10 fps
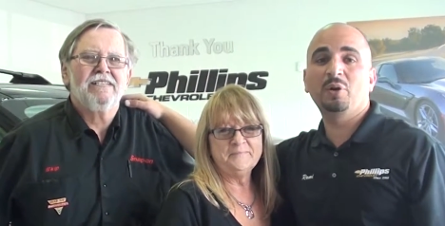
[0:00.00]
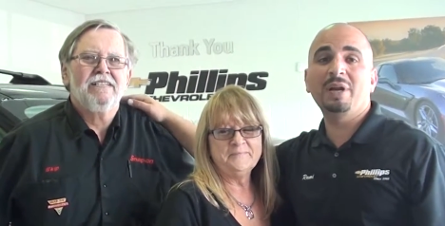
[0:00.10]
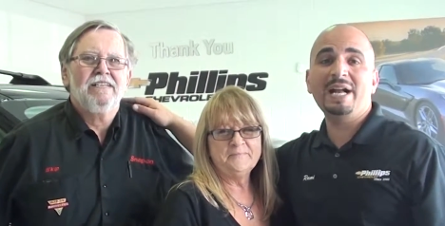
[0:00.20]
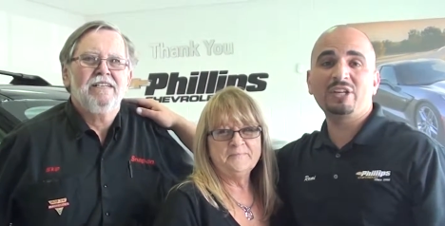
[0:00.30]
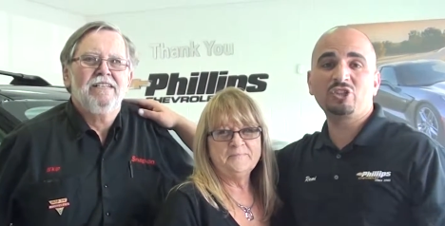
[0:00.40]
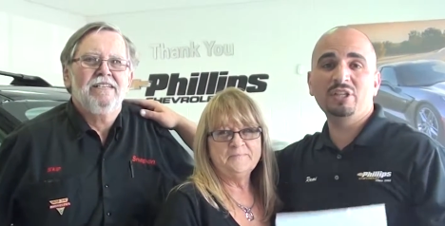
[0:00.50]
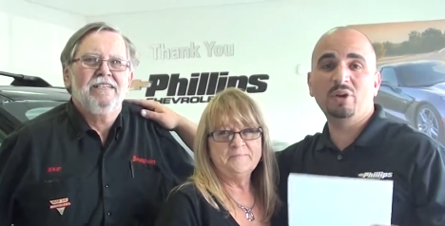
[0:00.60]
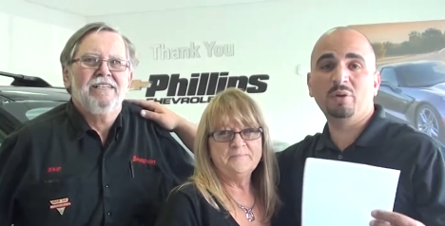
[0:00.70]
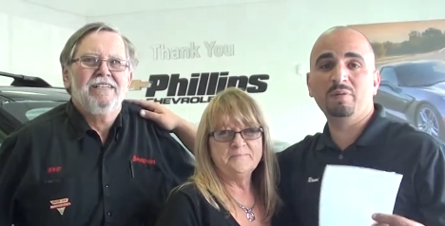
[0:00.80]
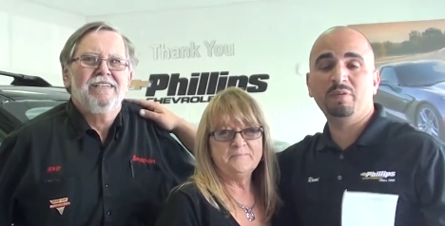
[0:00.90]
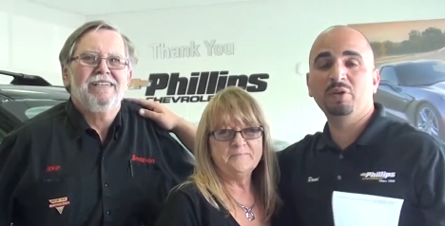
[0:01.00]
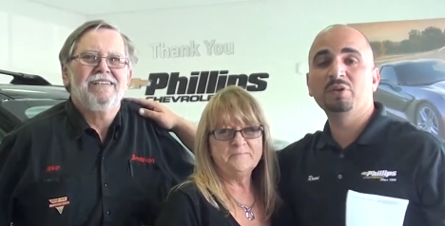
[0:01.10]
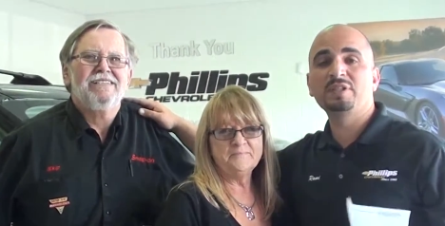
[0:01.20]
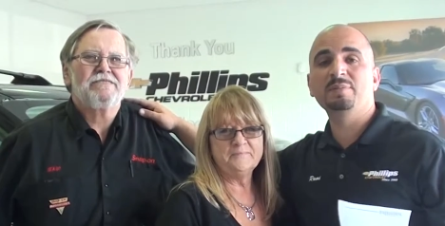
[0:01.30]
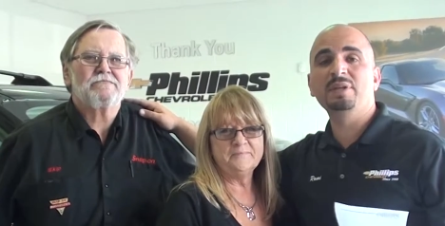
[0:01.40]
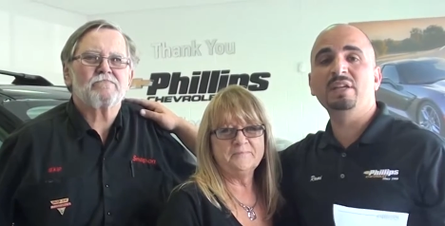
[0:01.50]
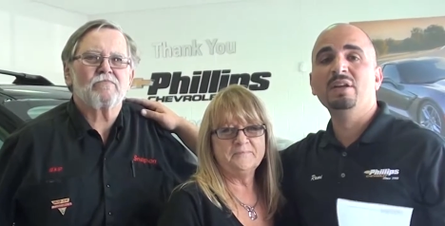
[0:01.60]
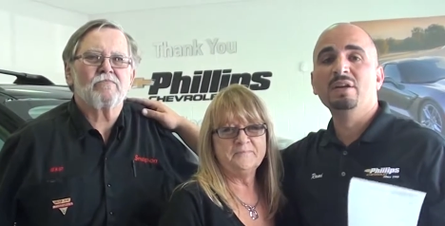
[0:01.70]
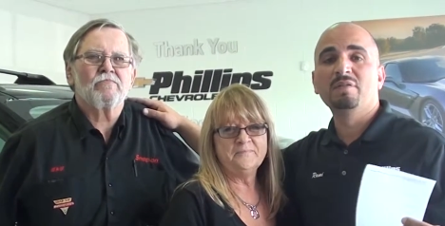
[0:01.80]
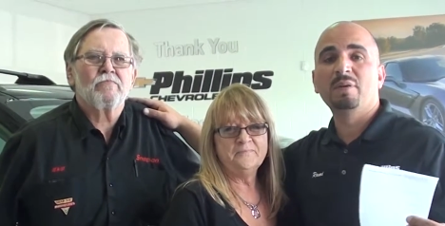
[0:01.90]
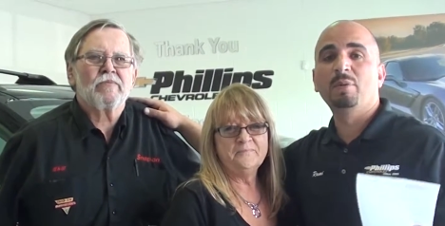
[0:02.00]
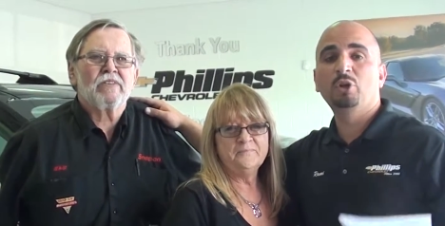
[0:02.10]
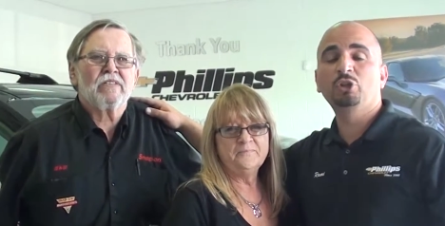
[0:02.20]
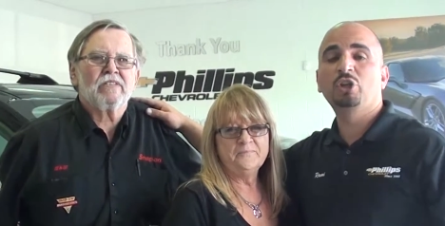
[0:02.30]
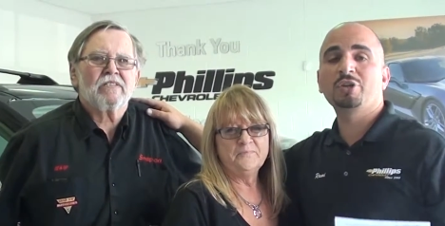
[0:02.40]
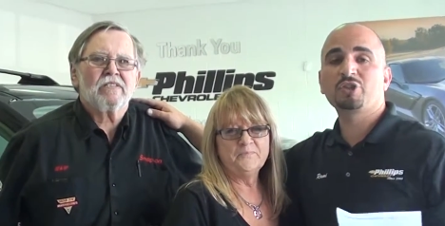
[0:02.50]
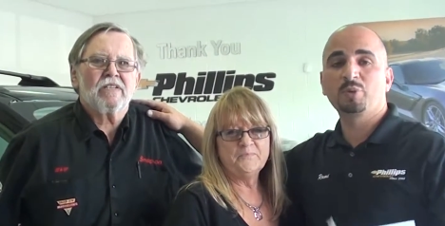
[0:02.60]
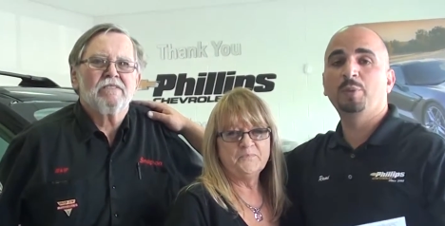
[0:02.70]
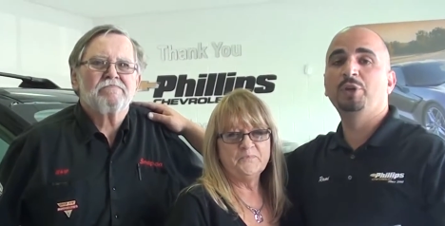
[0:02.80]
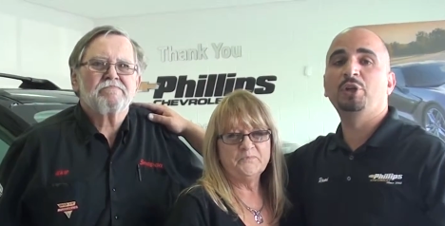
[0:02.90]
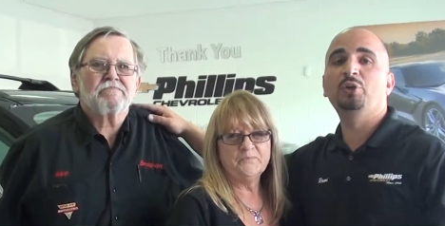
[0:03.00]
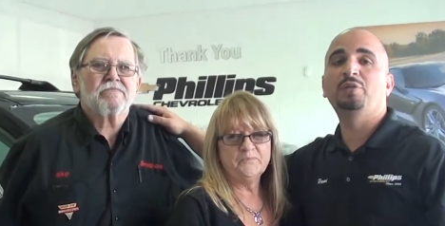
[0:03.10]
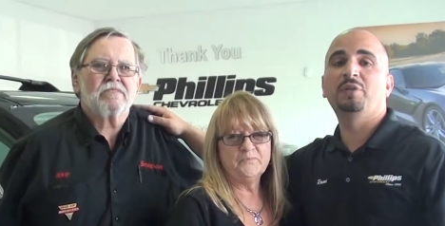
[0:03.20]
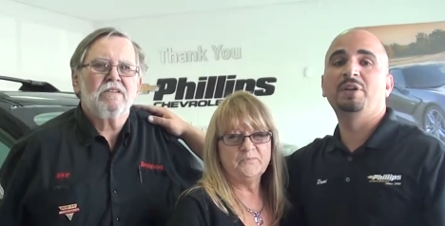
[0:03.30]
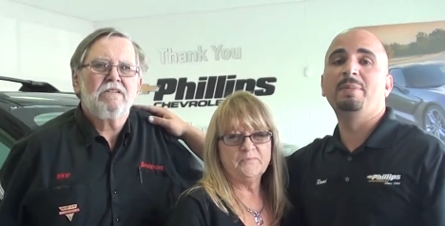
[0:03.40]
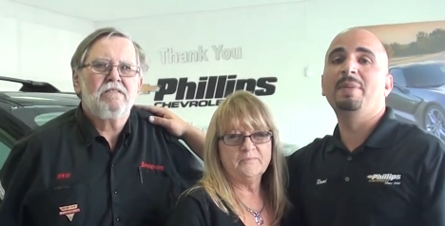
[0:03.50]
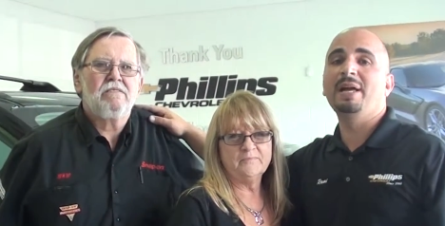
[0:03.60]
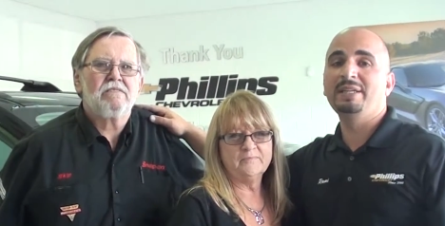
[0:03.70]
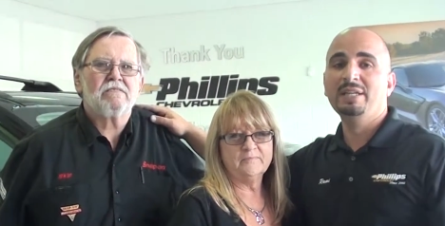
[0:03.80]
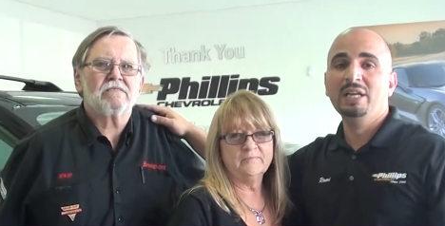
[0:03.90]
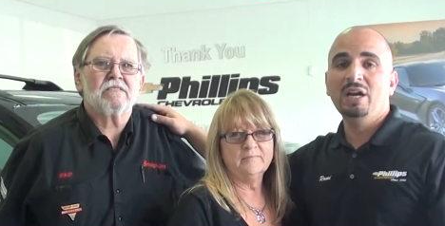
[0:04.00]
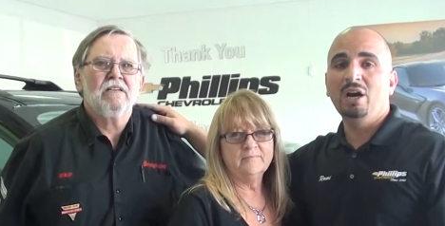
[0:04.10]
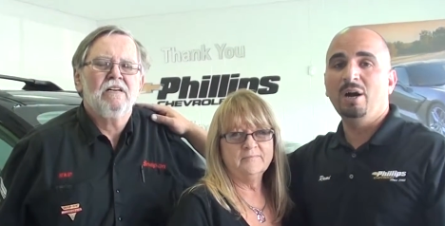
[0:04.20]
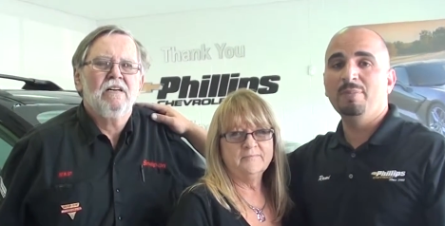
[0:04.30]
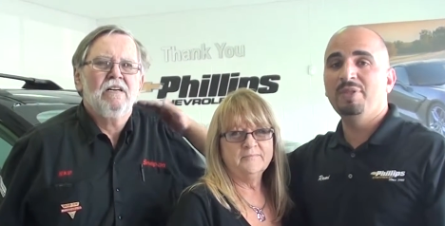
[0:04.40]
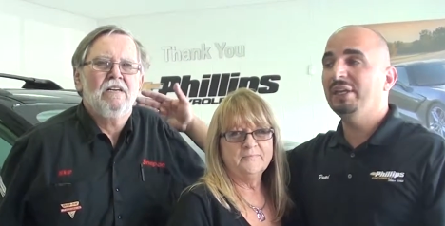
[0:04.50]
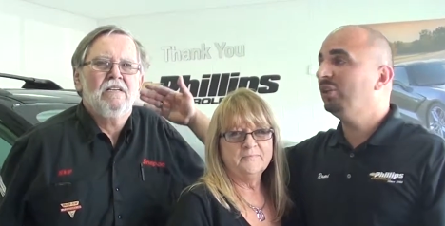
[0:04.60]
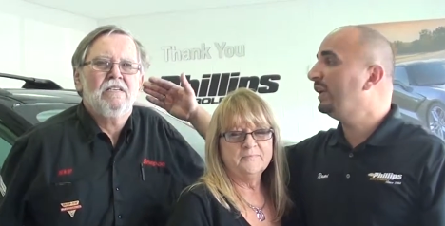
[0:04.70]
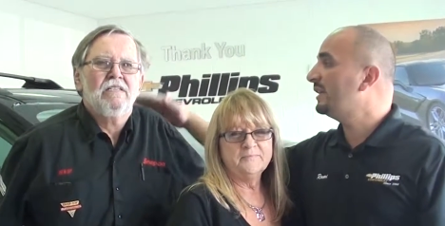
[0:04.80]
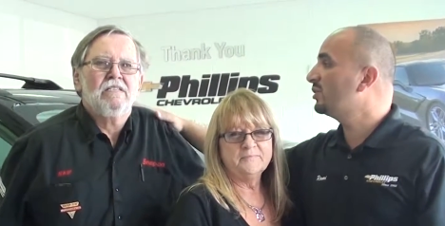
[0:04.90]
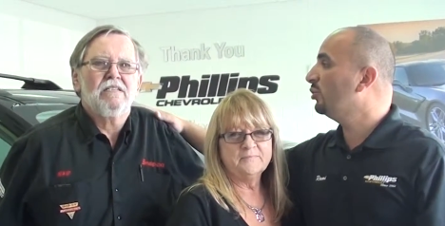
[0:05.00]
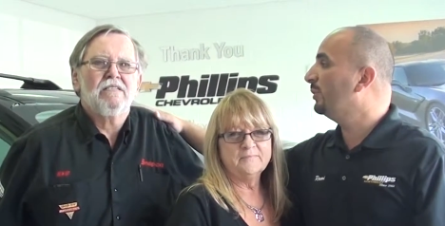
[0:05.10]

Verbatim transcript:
Speaker 1: They were actually a referral to me from a good customer and a good friend of mine. Um, thank you guys so